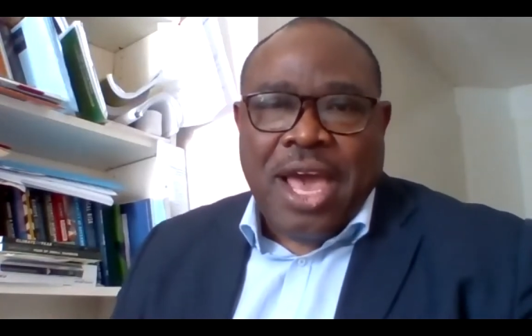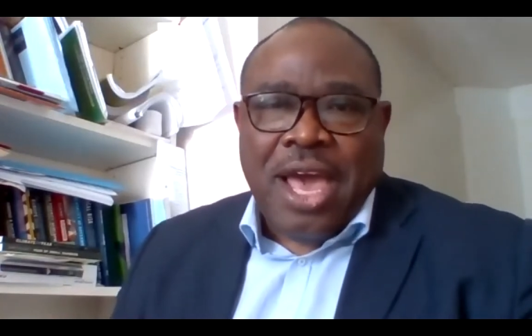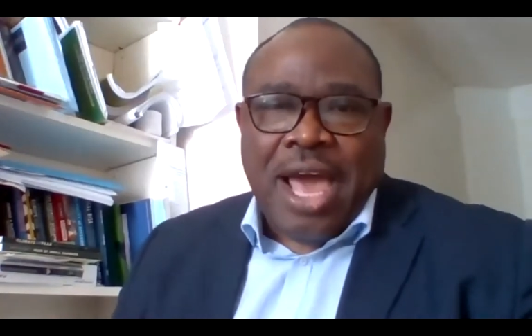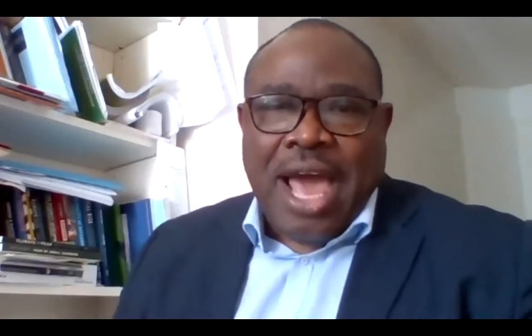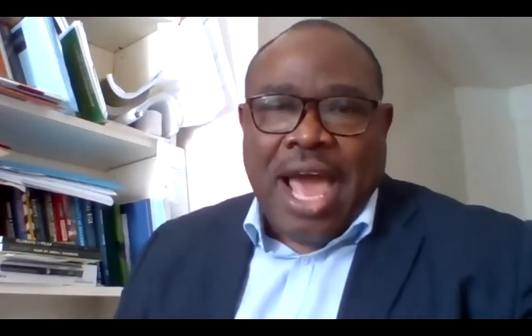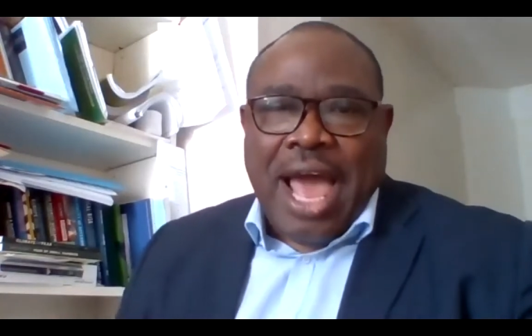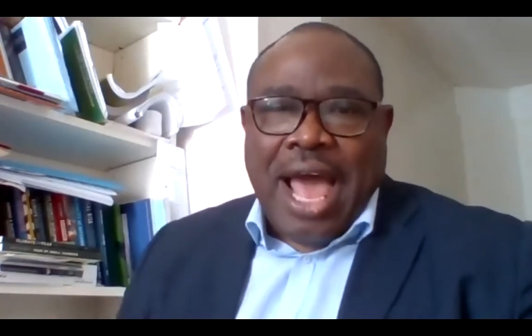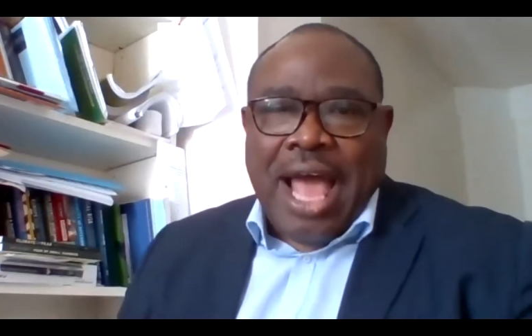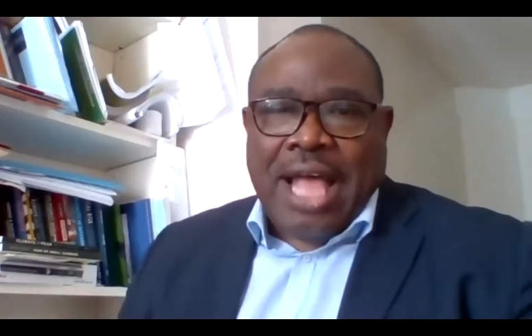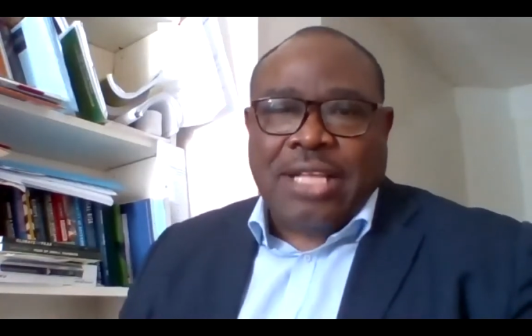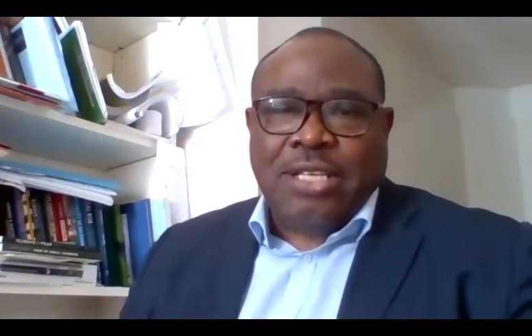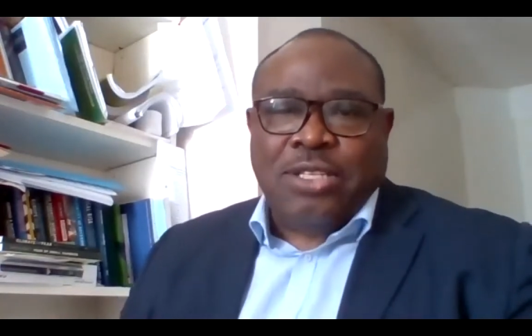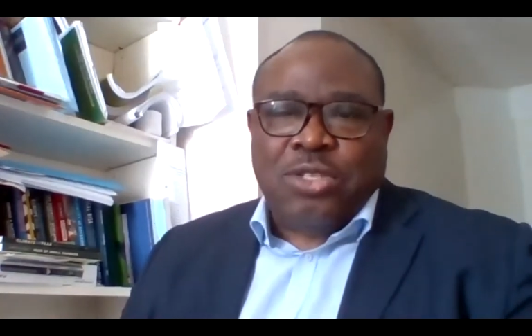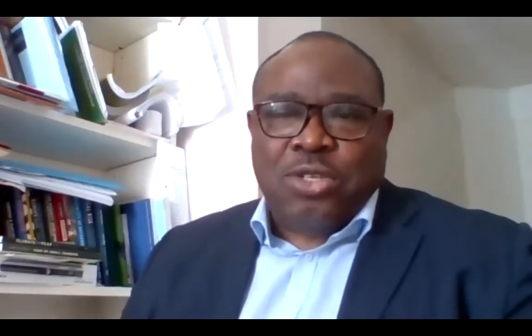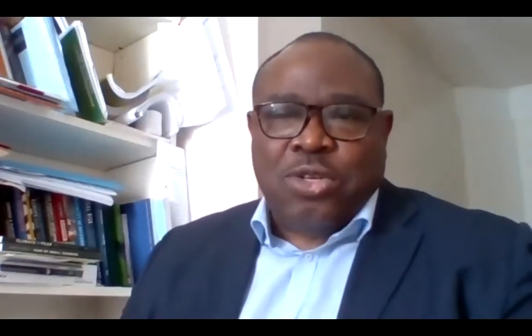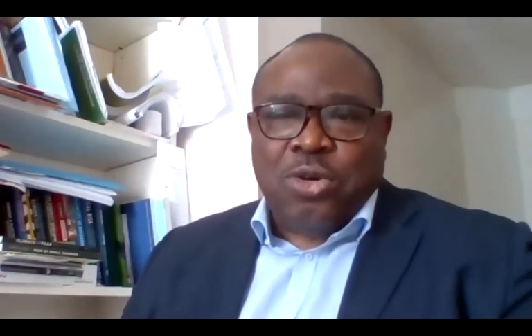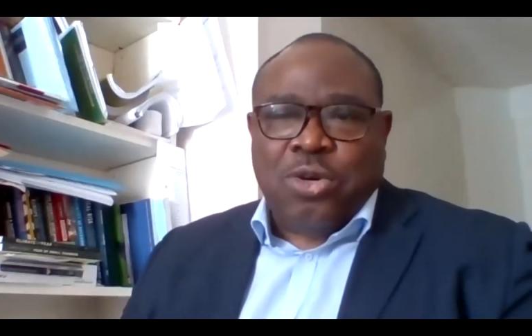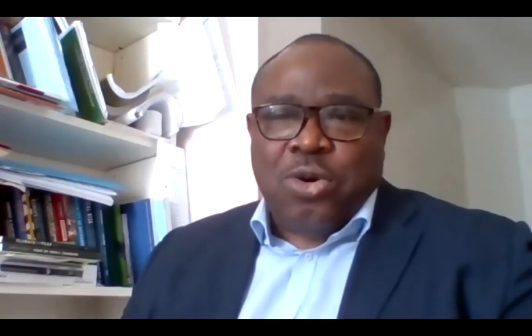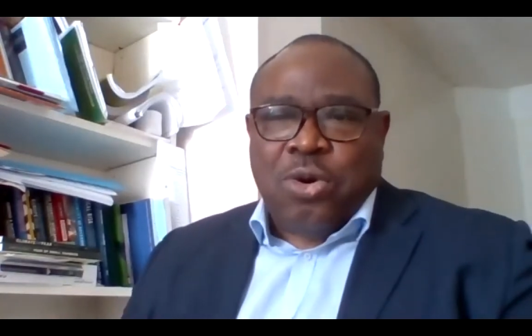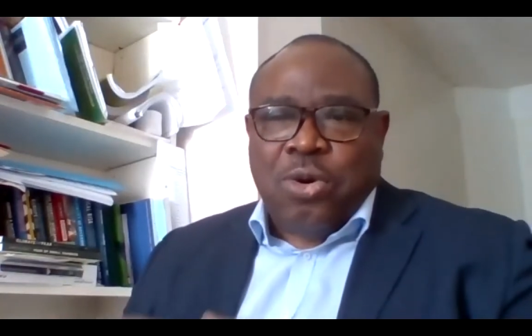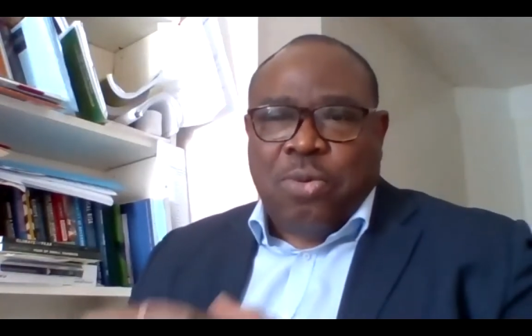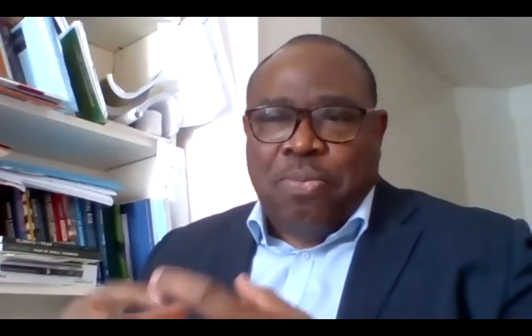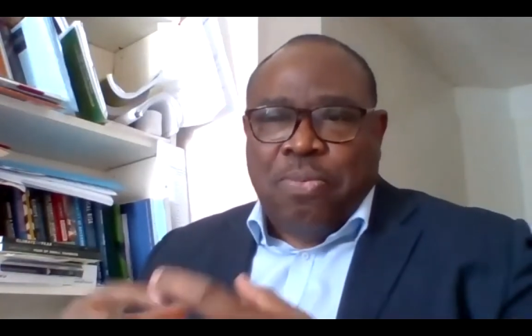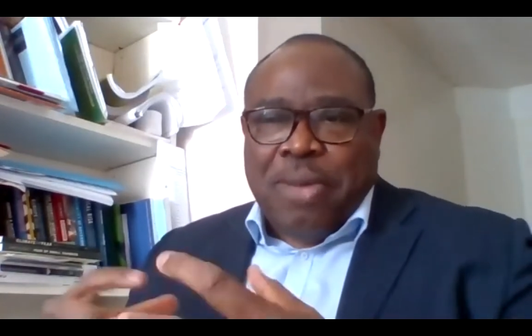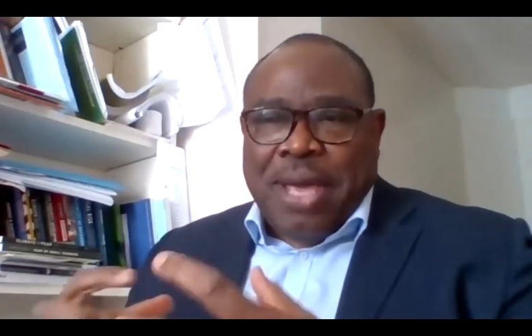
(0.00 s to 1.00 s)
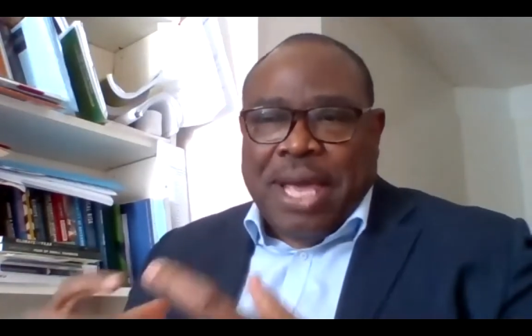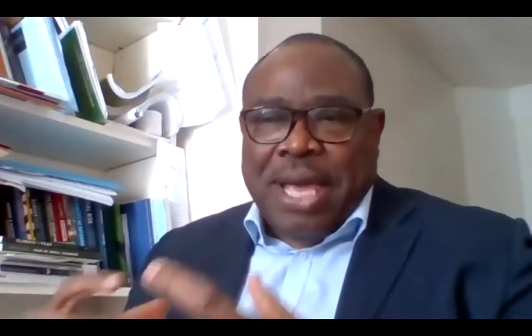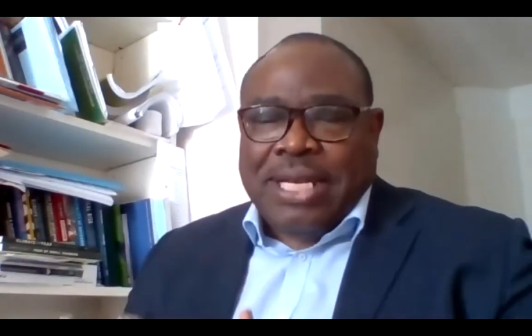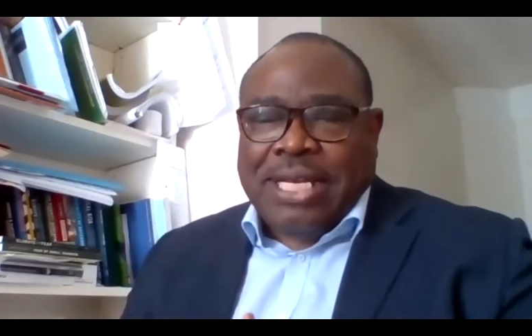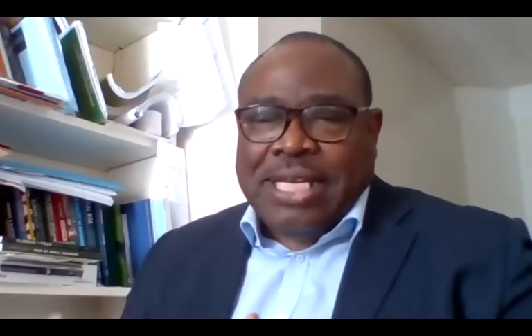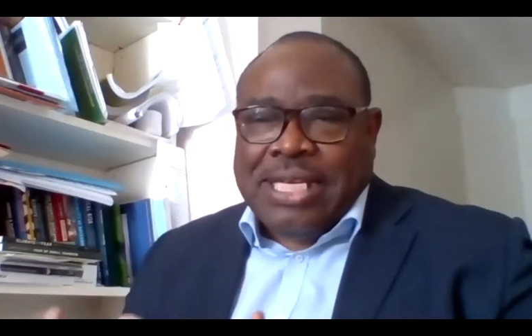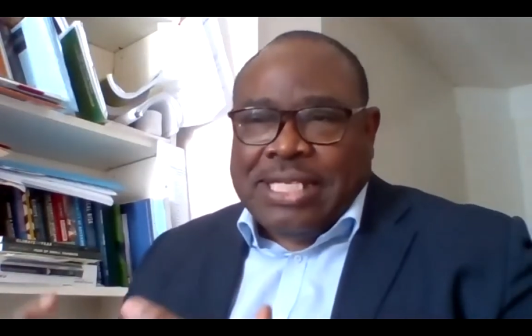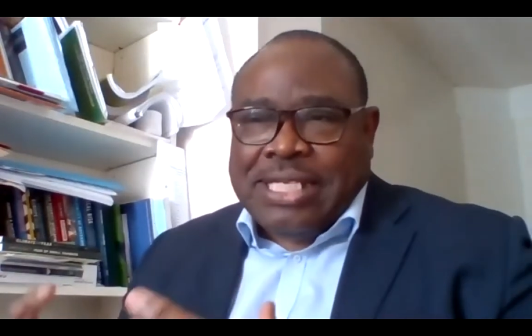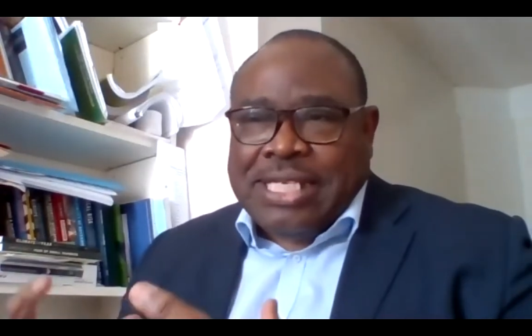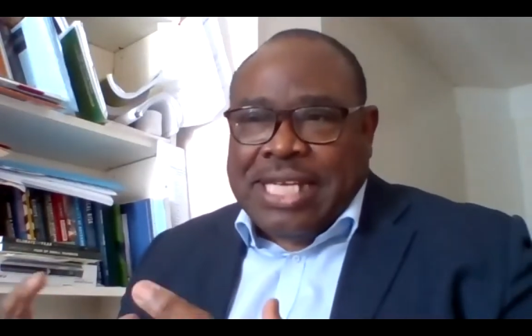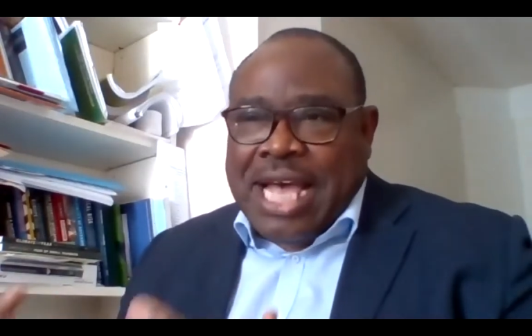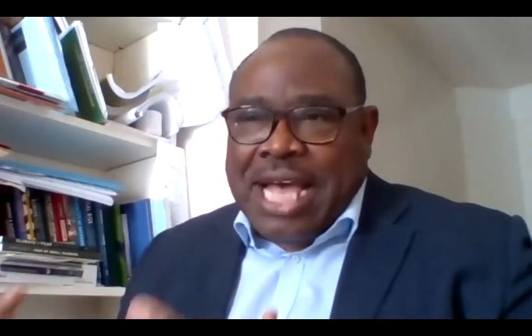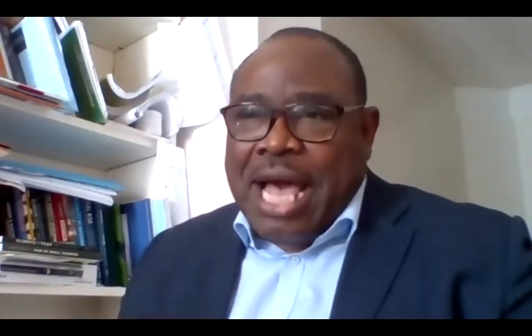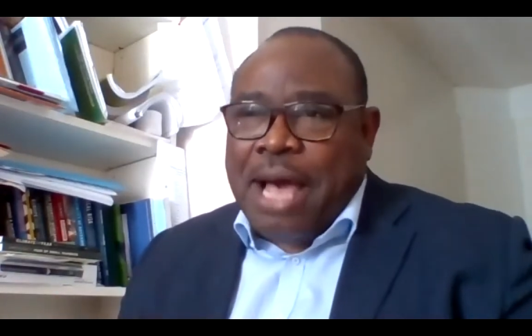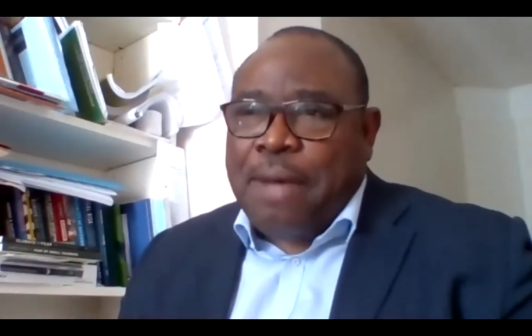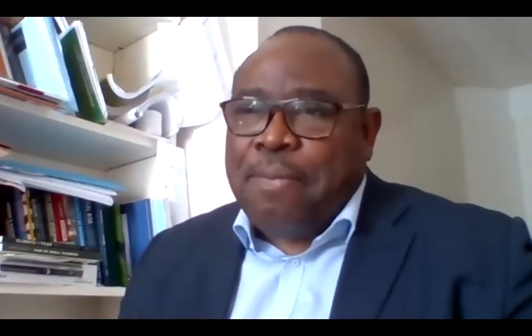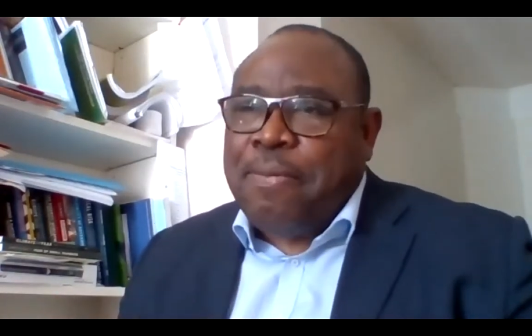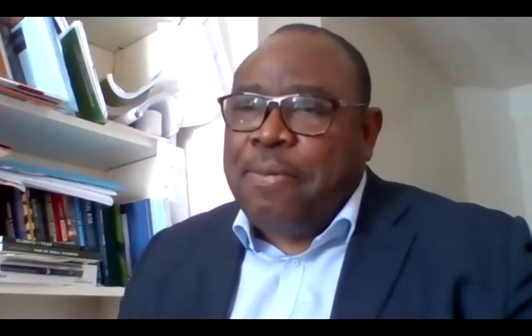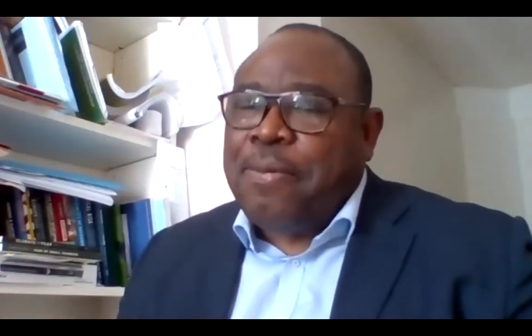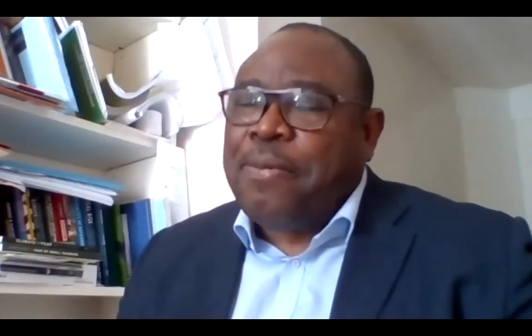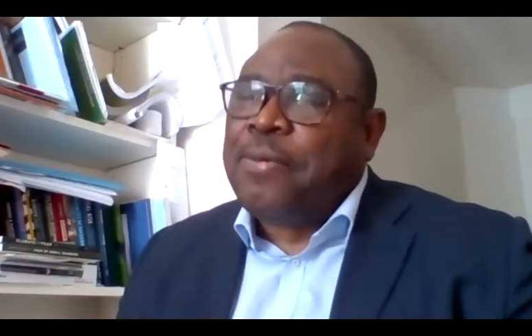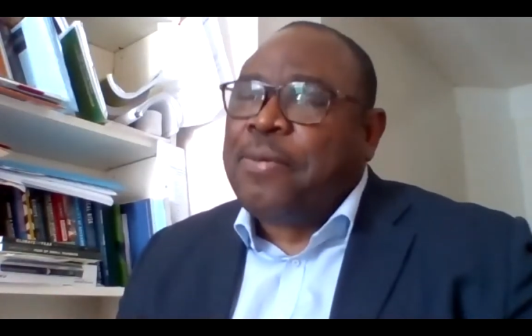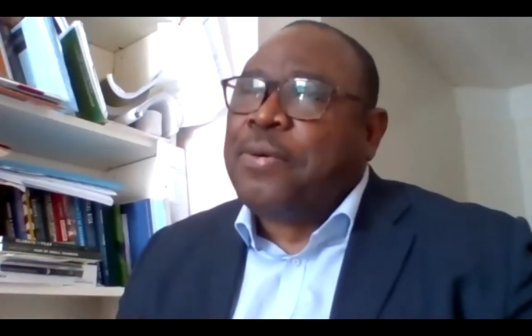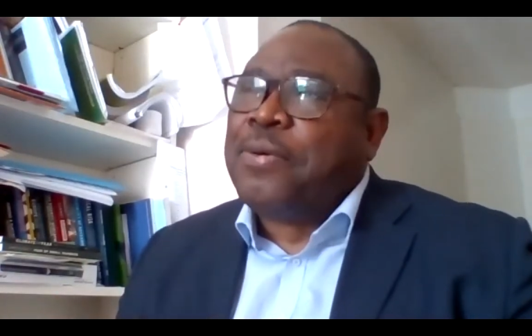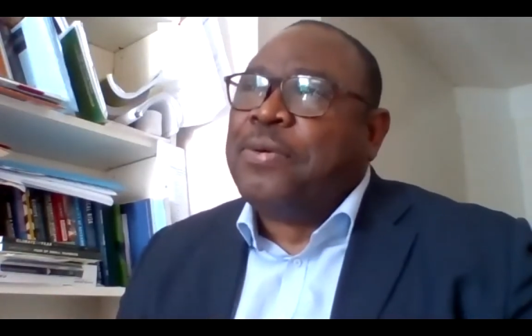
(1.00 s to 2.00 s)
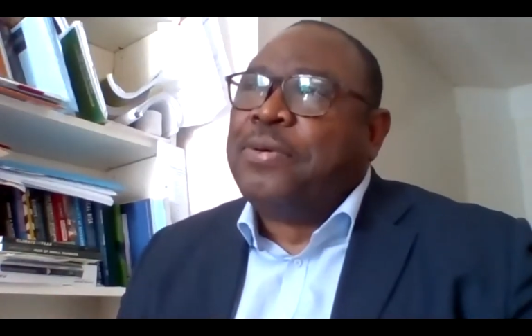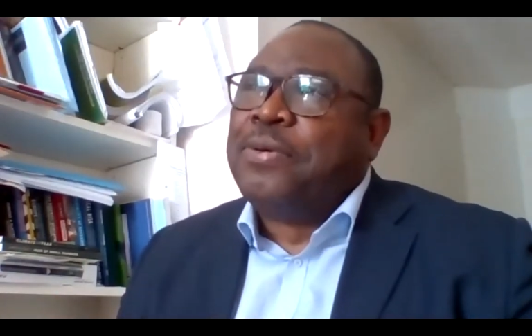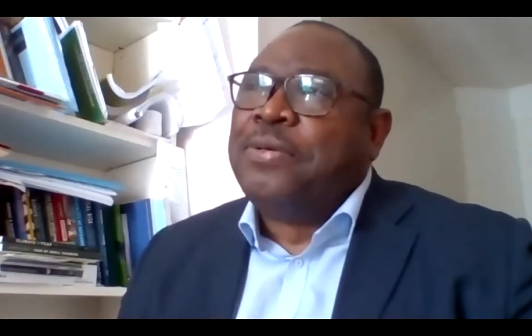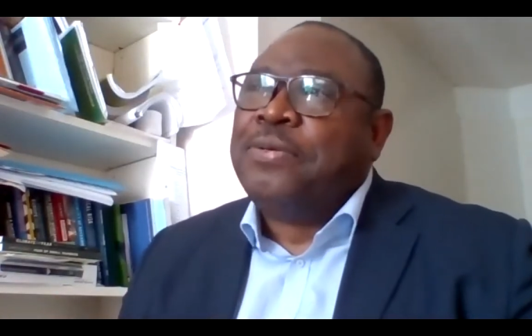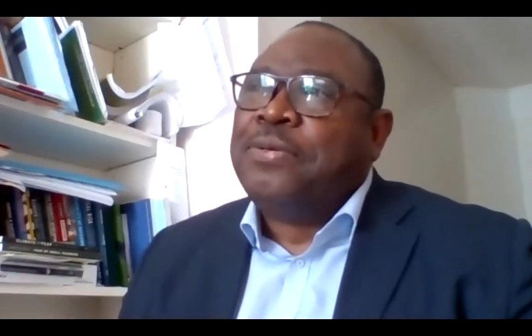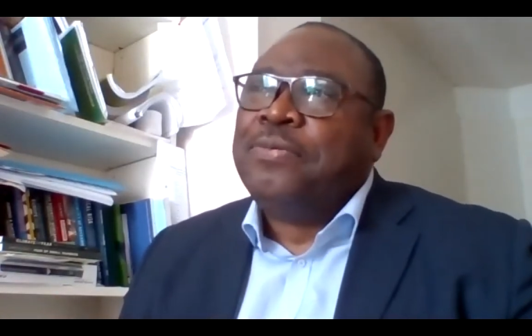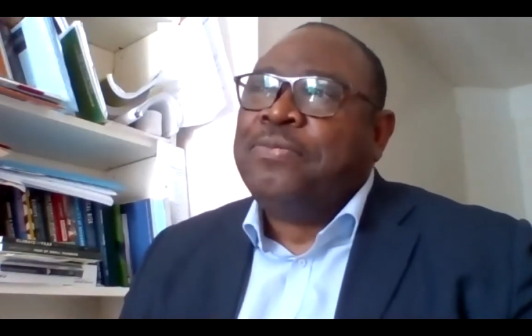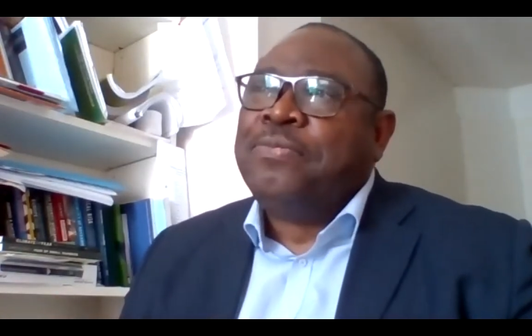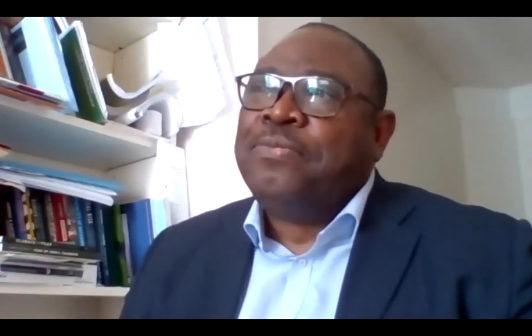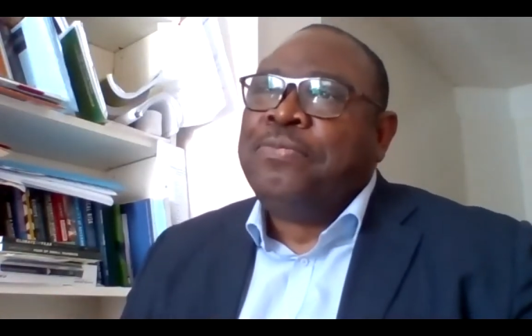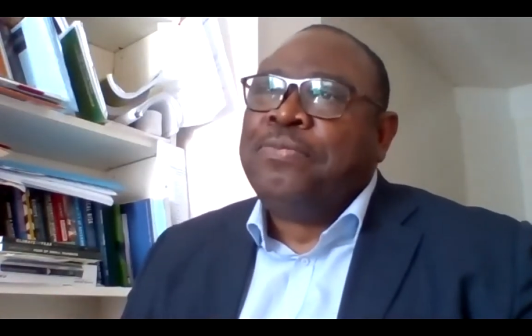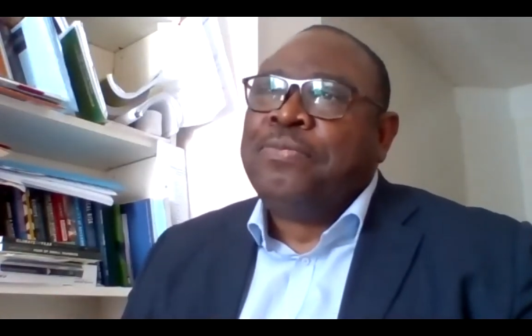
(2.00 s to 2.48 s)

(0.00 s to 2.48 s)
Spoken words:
And to make this happen,